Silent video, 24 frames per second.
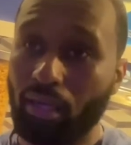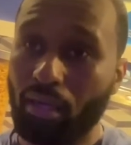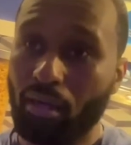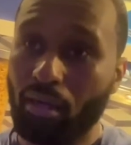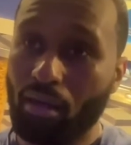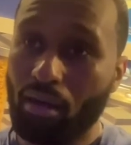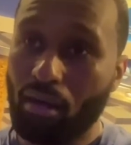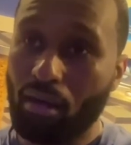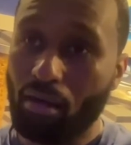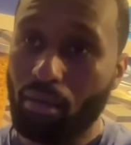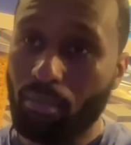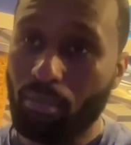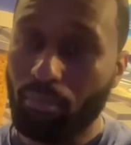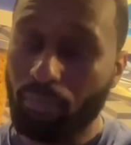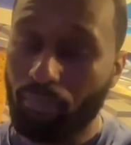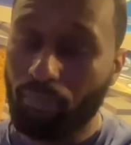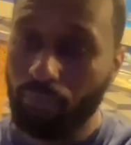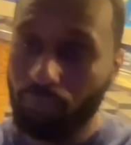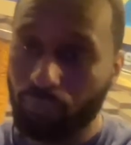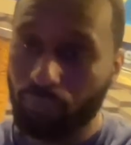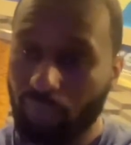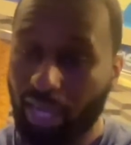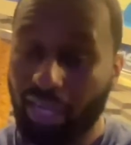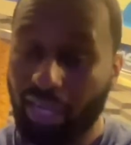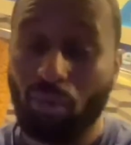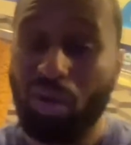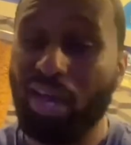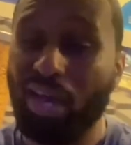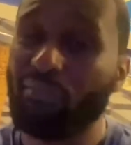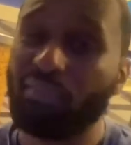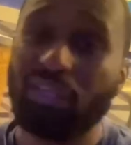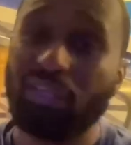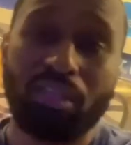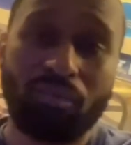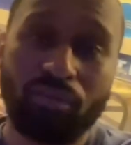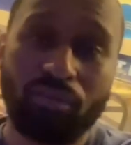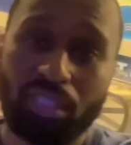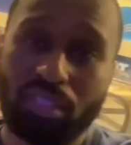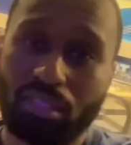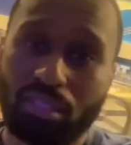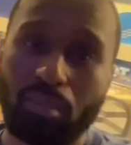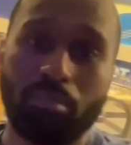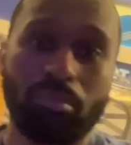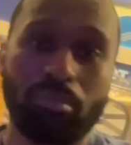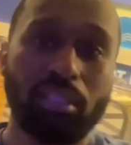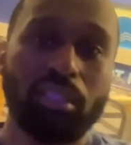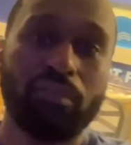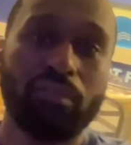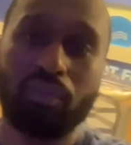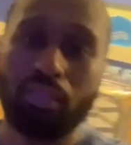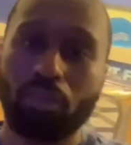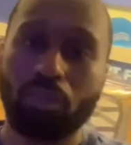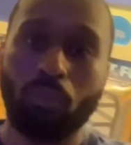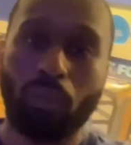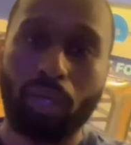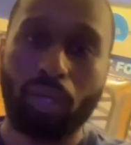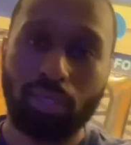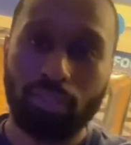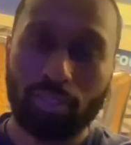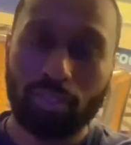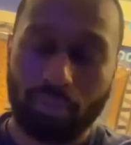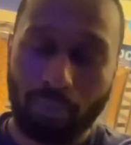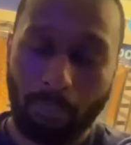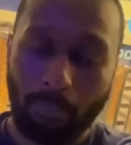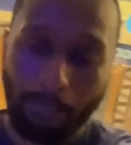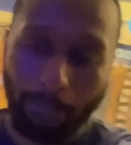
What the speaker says: I don't have any reason to believe otherwise.